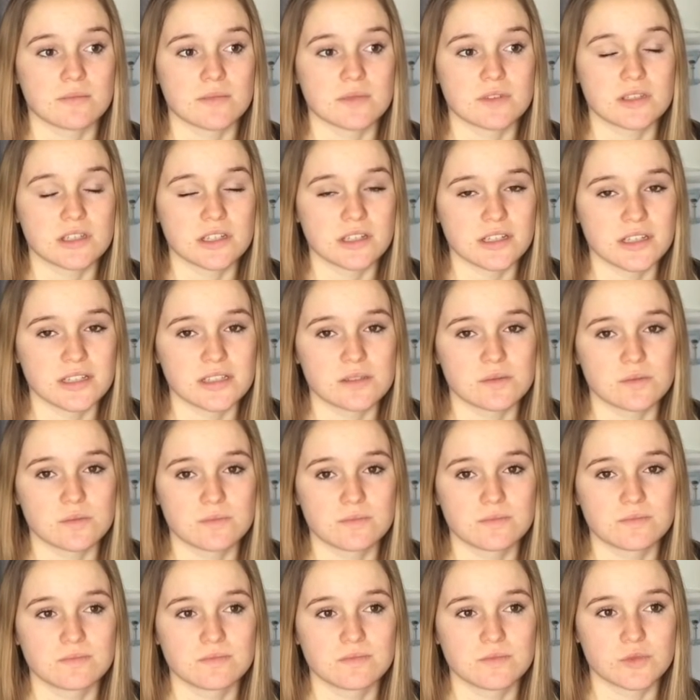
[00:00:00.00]
Serious
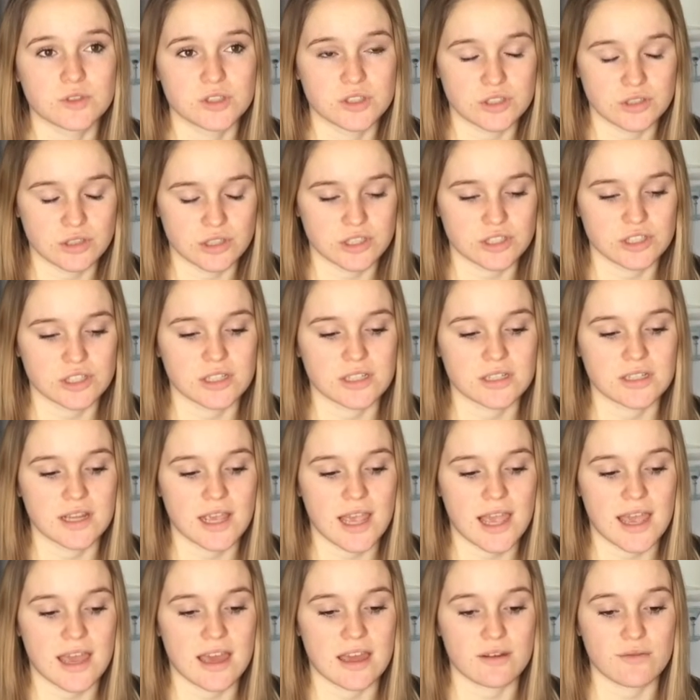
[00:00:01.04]
restriction
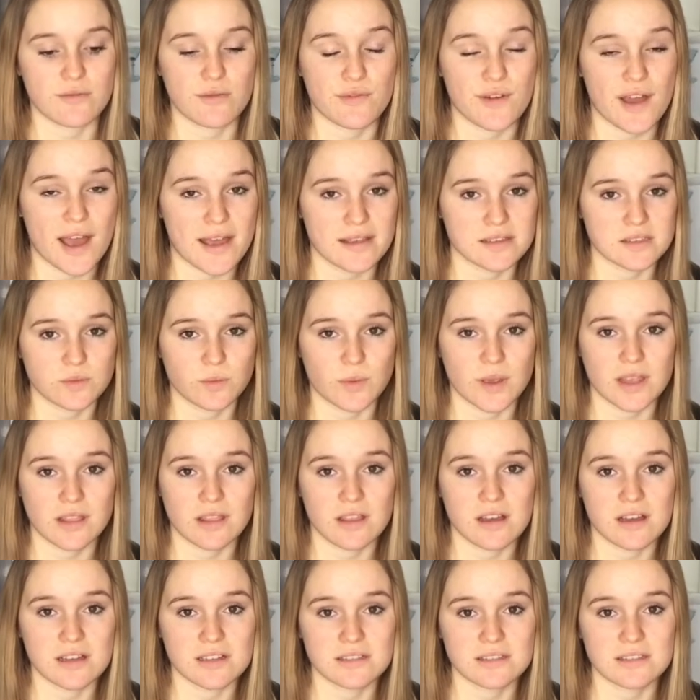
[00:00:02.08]
and fast weight
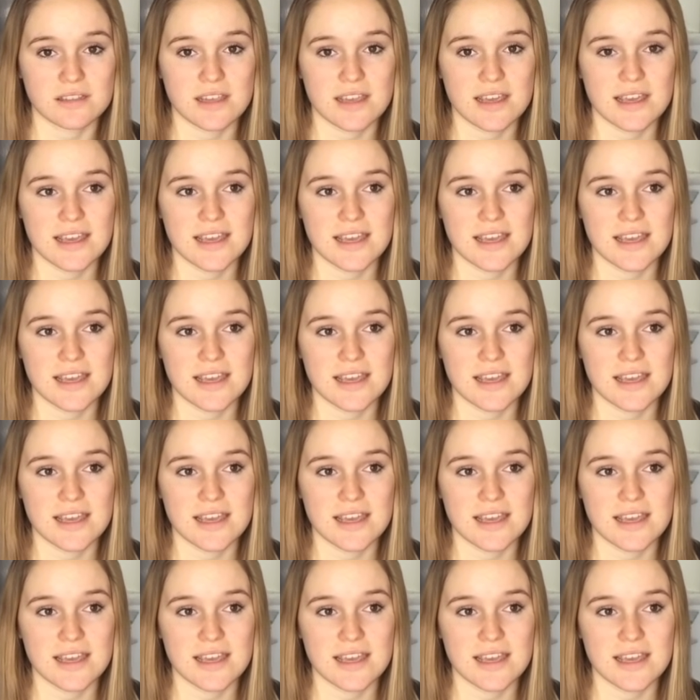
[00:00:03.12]
loss,